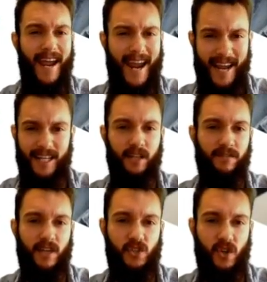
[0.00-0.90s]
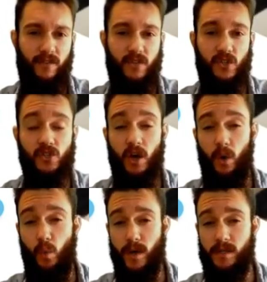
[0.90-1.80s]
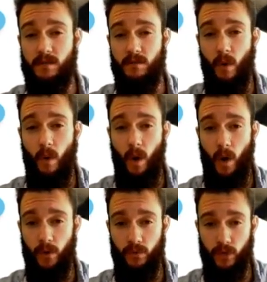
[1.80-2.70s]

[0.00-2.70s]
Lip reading: any of their services with your own